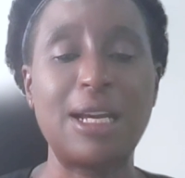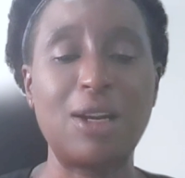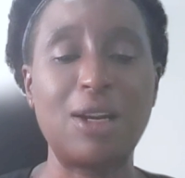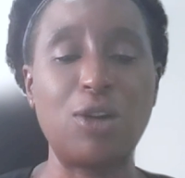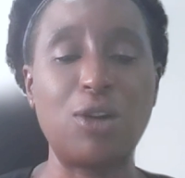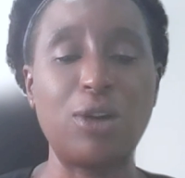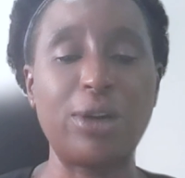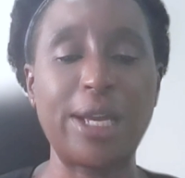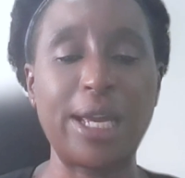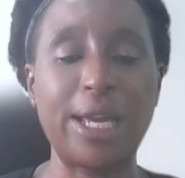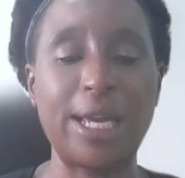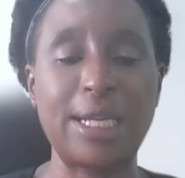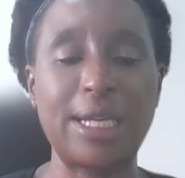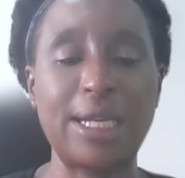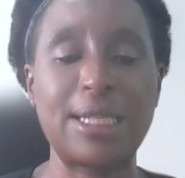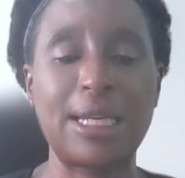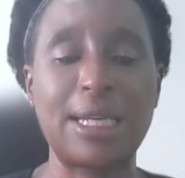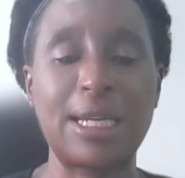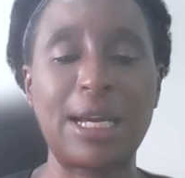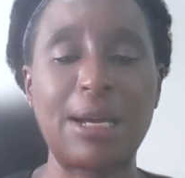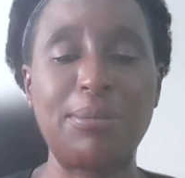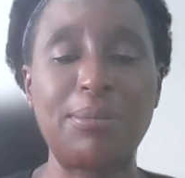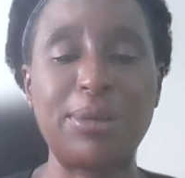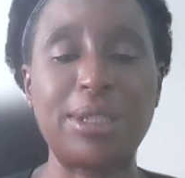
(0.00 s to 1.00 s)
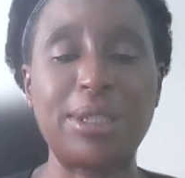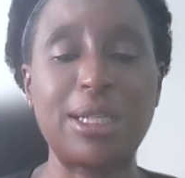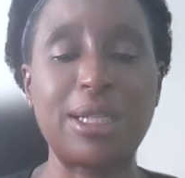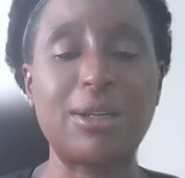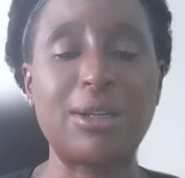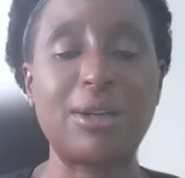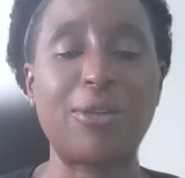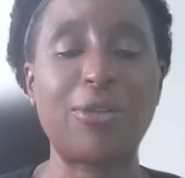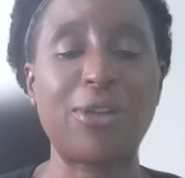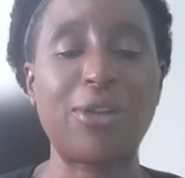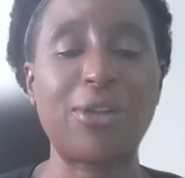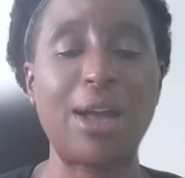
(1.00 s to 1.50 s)
long-acting
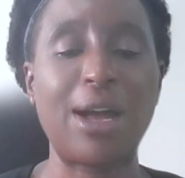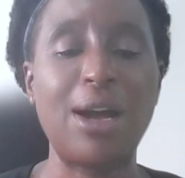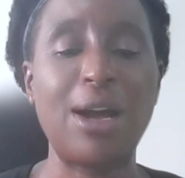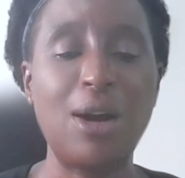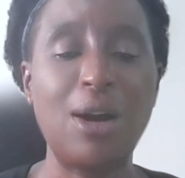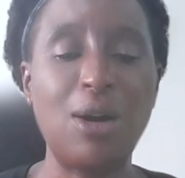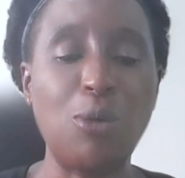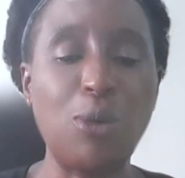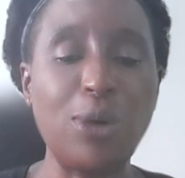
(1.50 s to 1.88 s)
cabotegravir